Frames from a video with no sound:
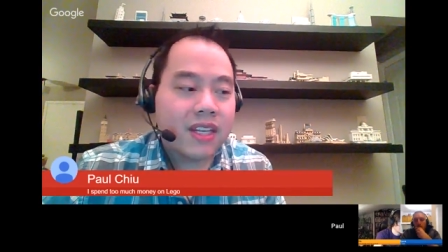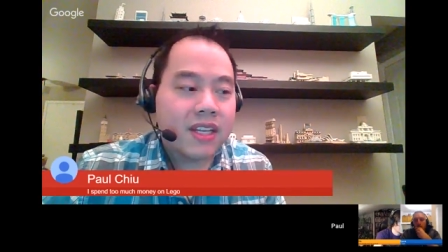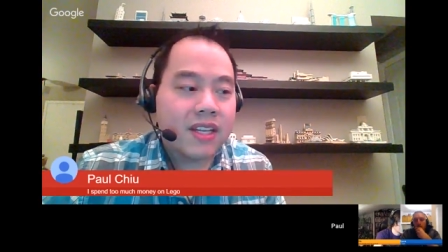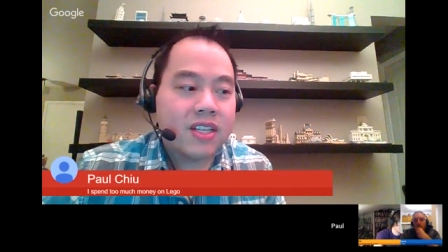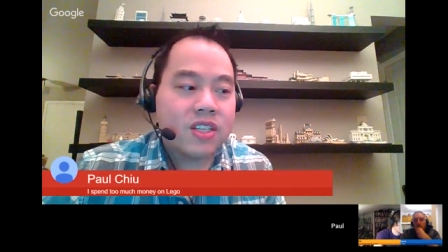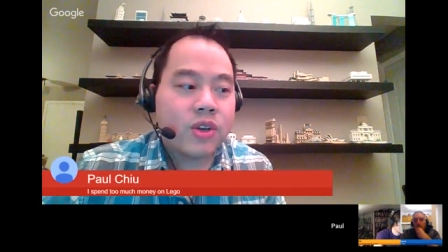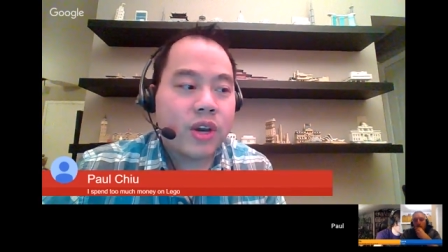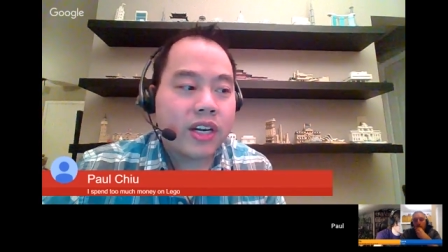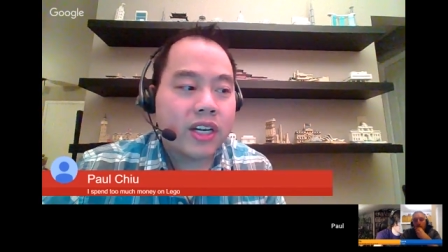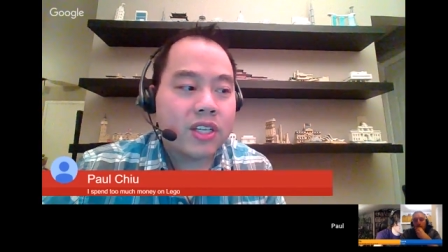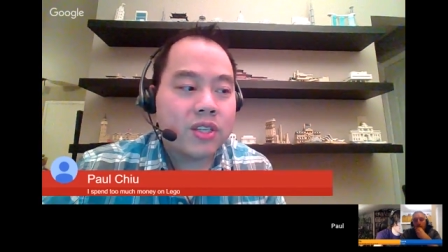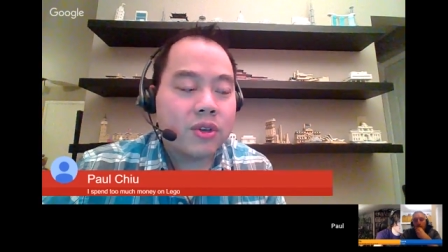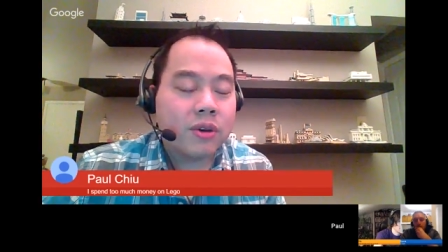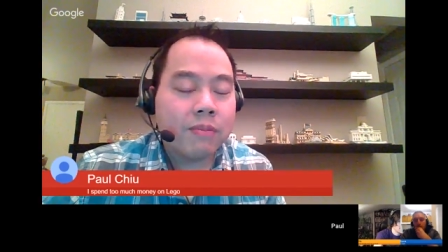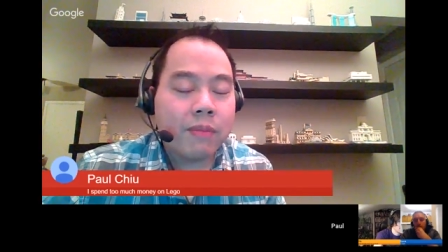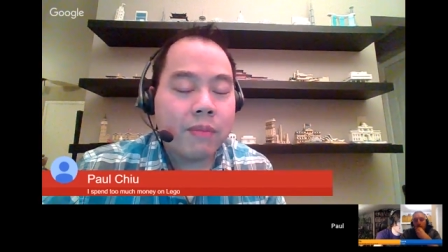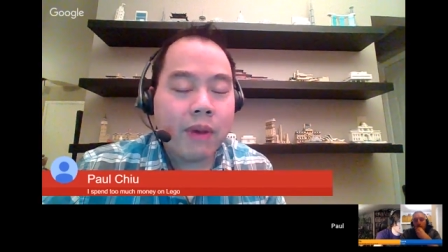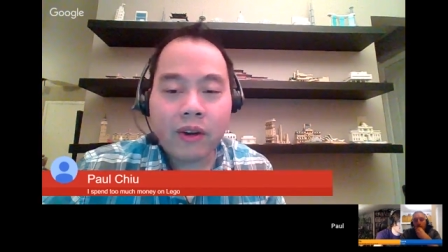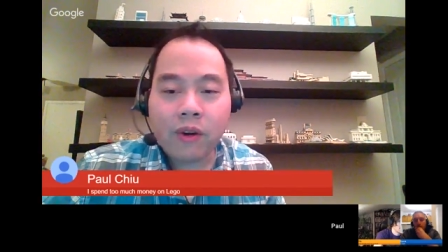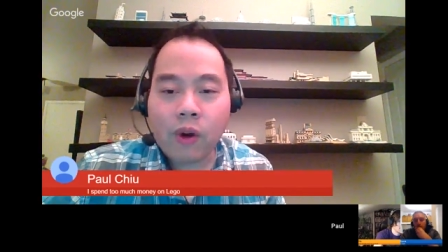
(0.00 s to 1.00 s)
try to do a
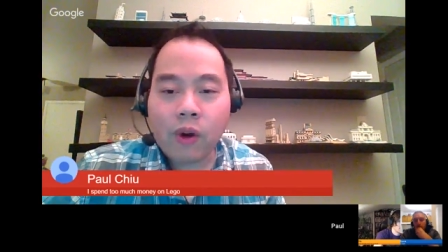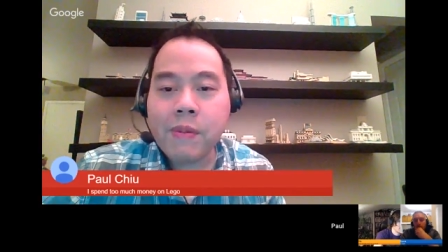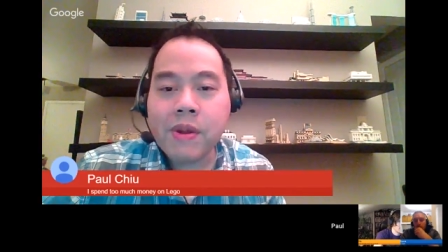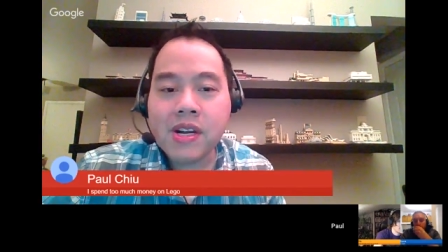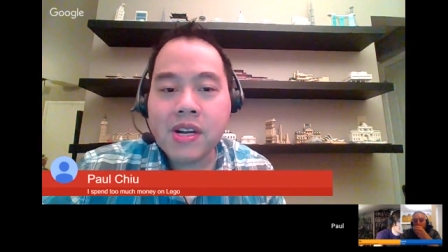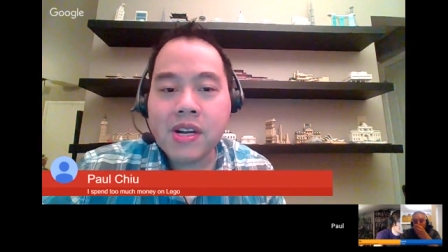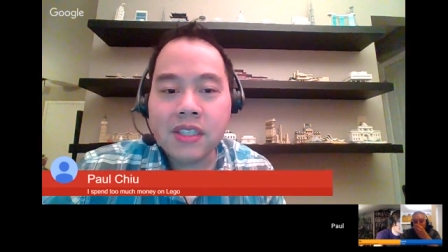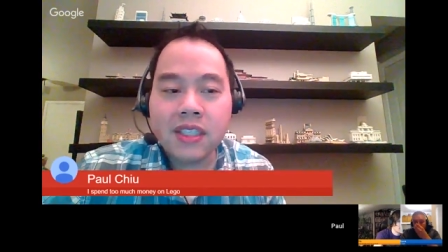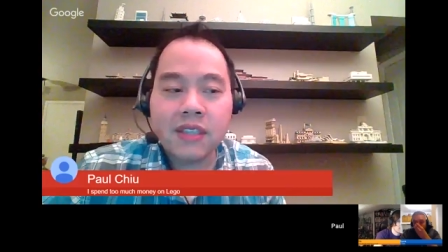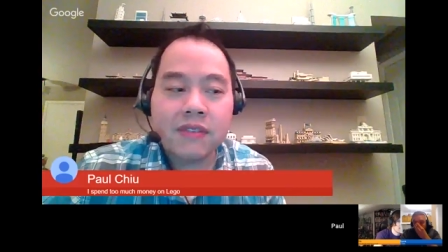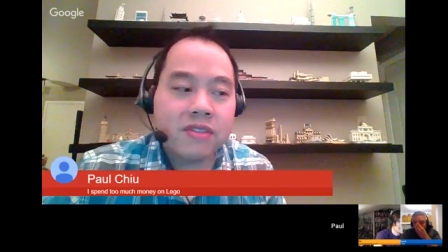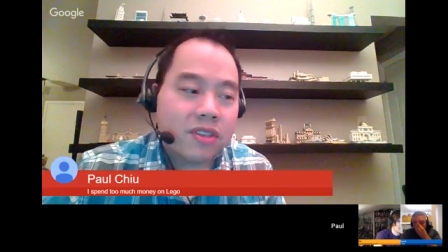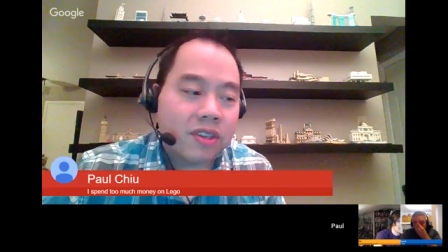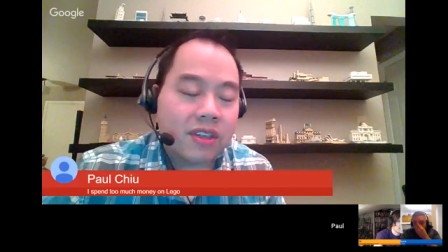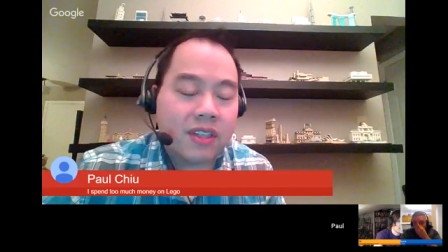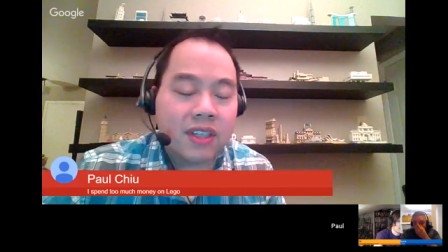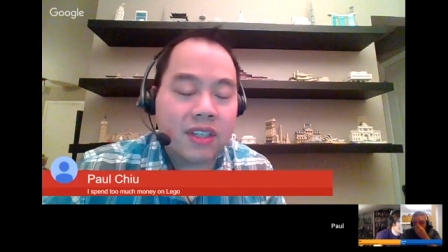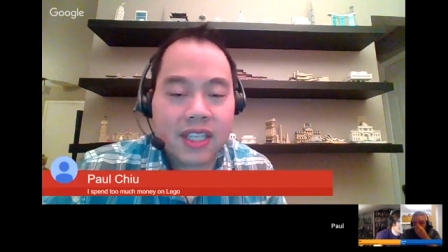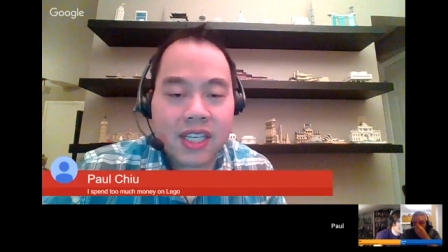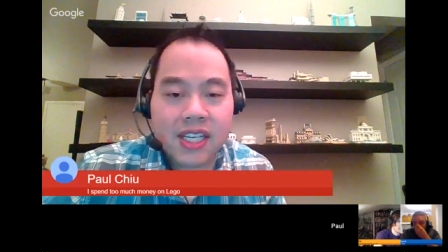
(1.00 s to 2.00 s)
micro build of
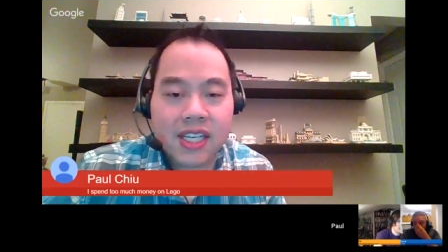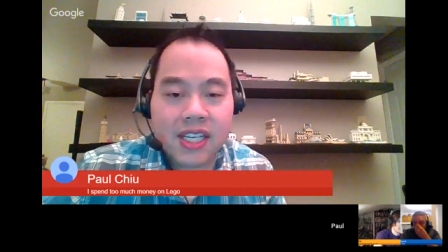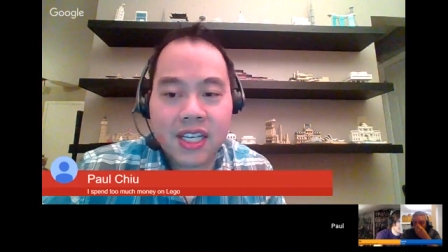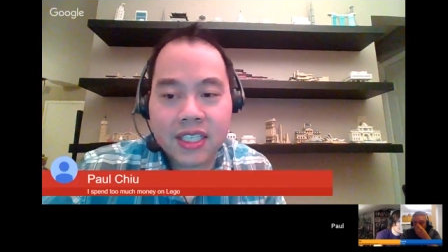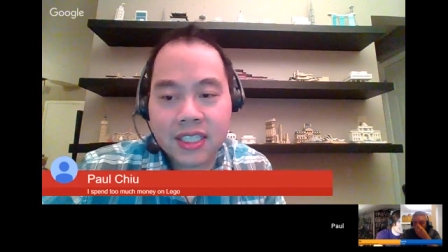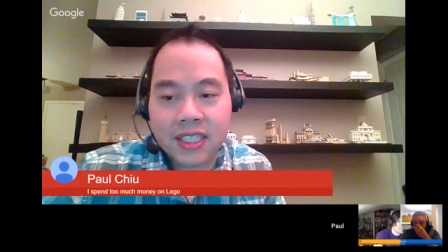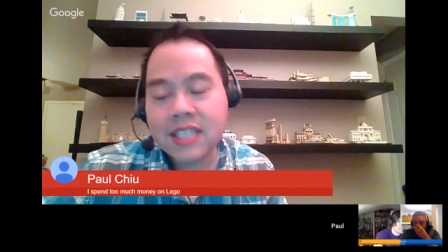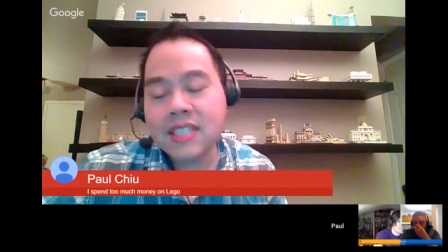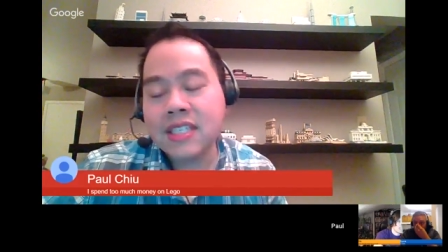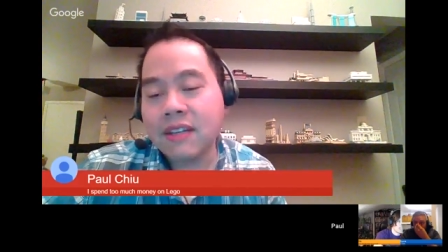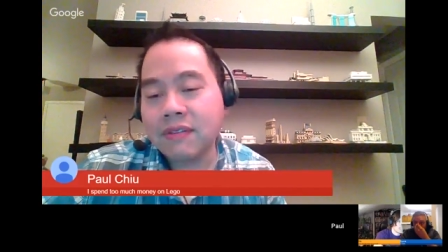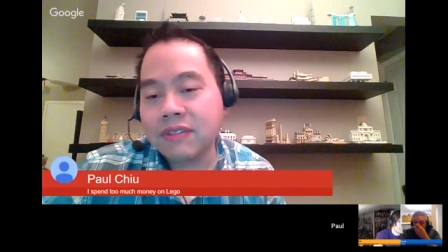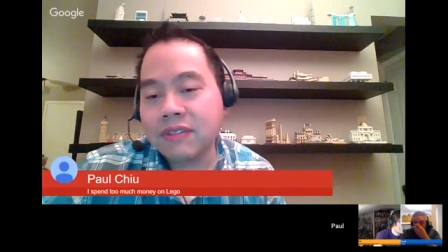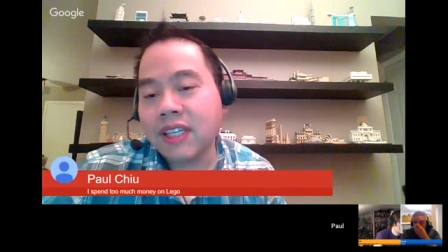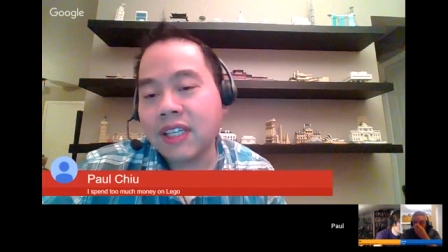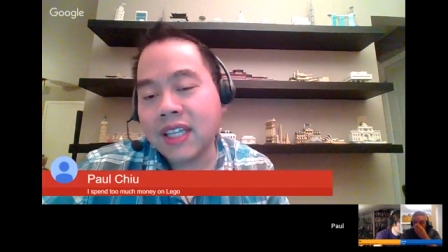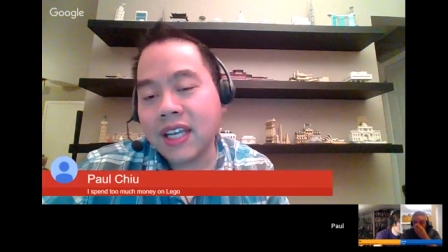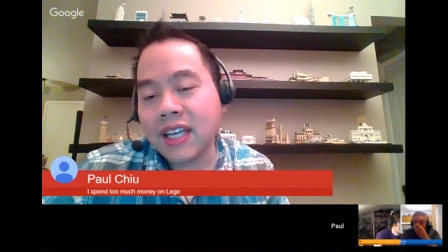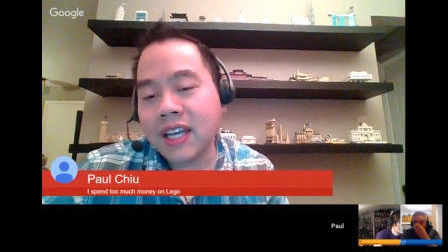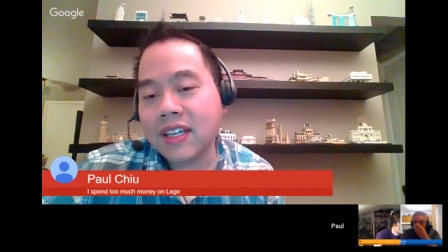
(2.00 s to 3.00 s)
certain things and stuff
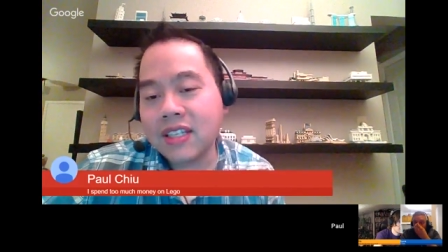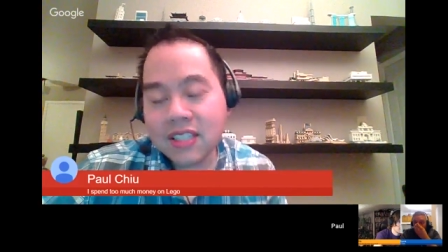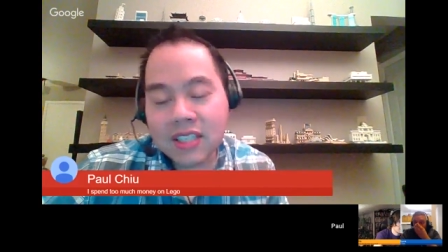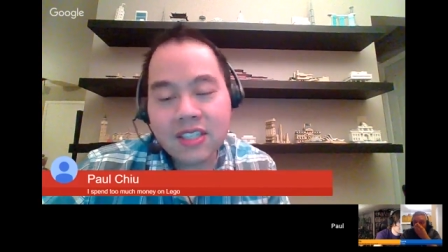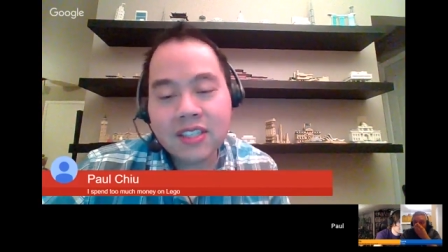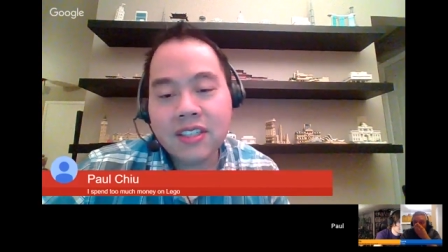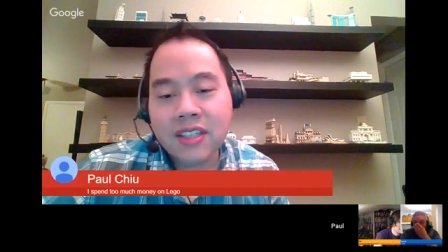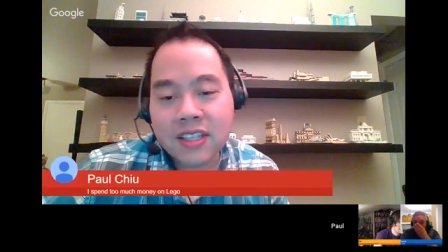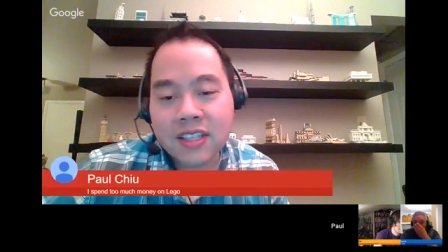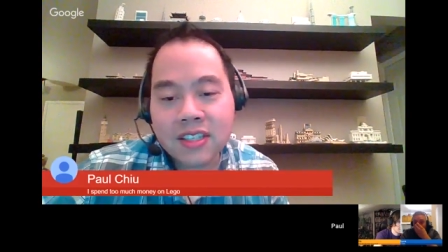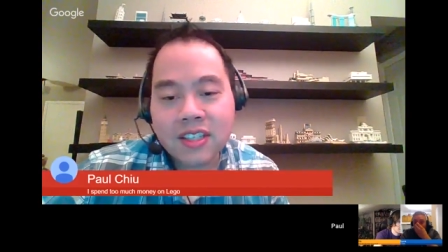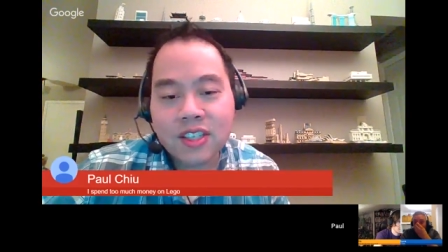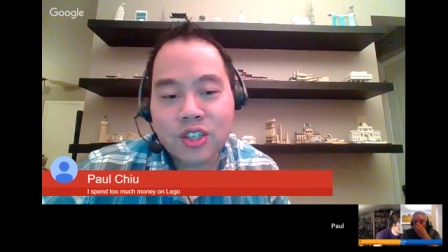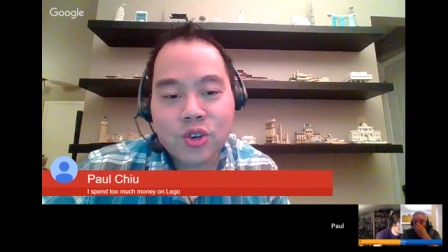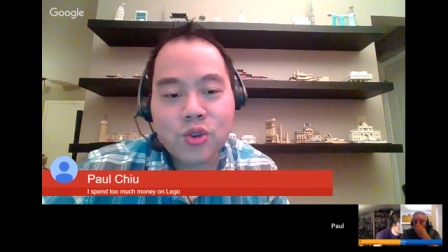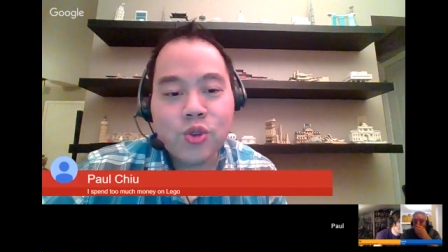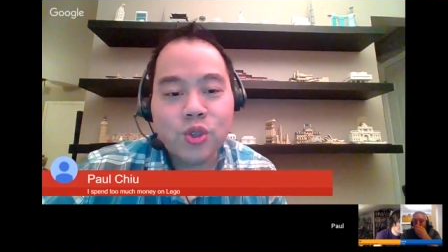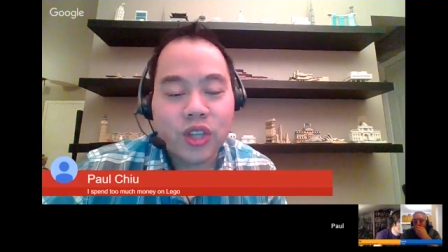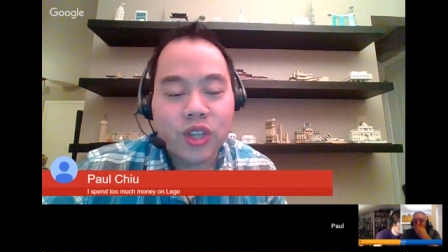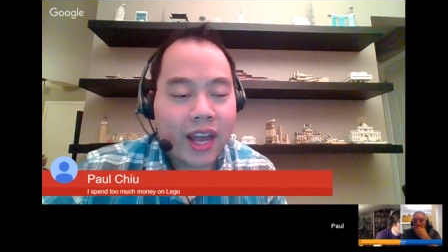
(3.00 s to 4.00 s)
like that. It's just it's
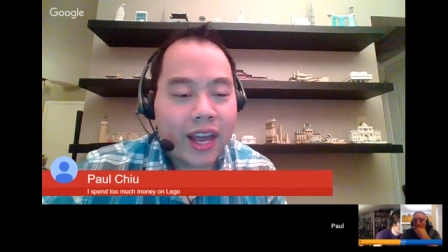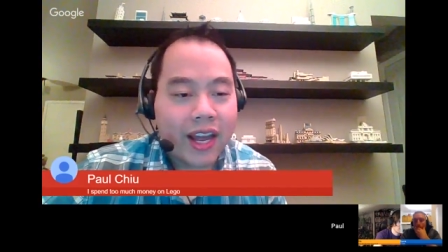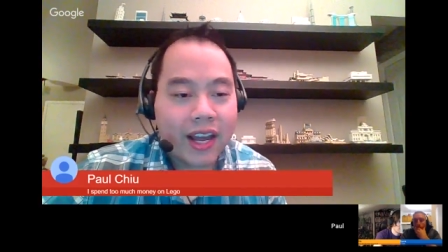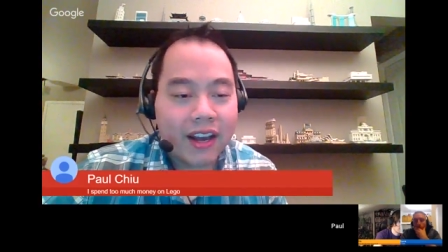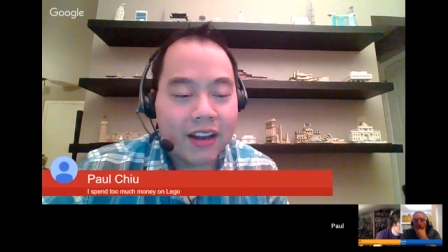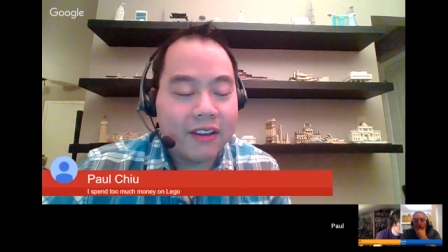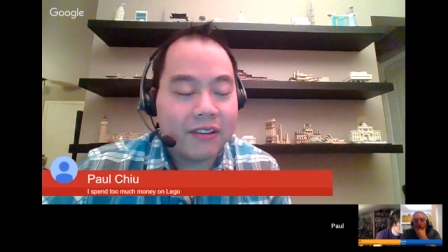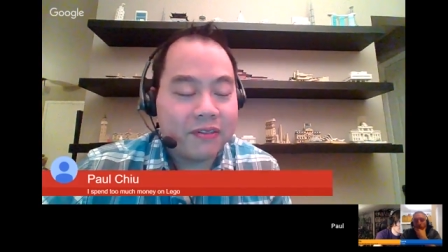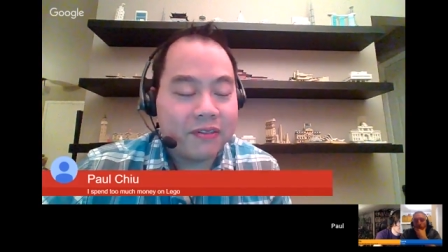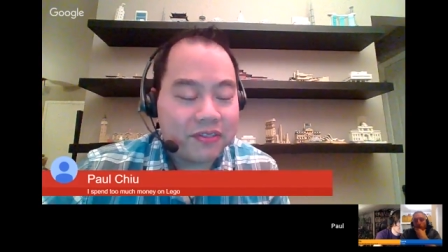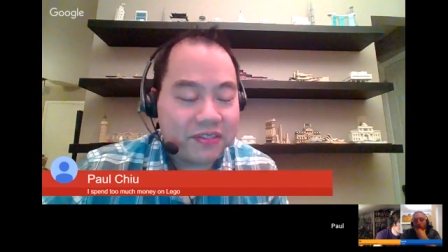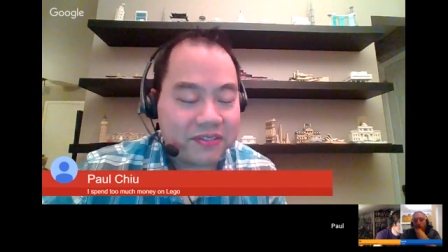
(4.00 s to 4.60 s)
just cool to have.